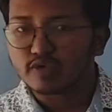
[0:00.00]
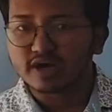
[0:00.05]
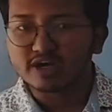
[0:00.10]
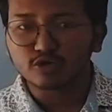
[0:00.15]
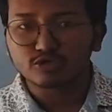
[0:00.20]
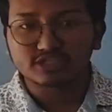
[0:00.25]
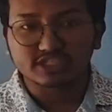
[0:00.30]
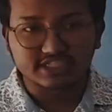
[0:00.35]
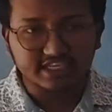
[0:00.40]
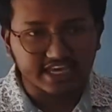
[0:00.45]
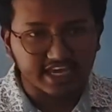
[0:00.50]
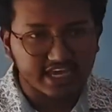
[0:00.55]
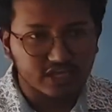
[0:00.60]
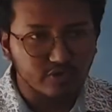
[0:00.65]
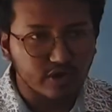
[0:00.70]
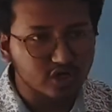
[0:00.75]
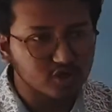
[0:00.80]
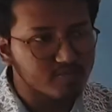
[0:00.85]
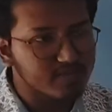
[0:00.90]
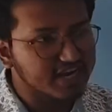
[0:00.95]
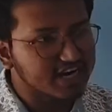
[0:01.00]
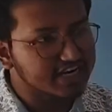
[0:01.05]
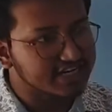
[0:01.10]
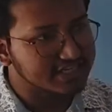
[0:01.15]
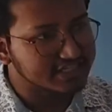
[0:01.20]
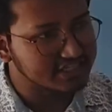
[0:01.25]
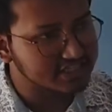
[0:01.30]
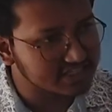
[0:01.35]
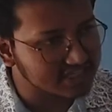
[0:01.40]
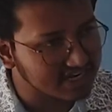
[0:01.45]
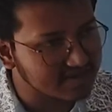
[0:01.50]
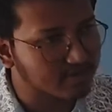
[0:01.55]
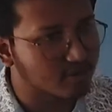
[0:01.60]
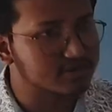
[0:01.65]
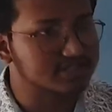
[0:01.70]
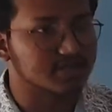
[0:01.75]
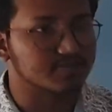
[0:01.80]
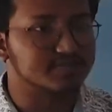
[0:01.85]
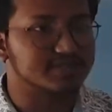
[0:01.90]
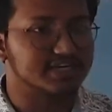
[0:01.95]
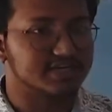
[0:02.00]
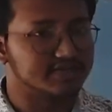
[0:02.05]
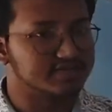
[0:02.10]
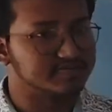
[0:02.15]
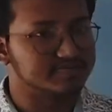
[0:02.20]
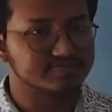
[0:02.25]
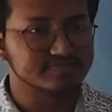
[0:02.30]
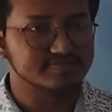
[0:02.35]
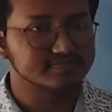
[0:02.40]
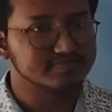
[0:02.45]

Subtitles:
You want to say, you want to make a decision about something.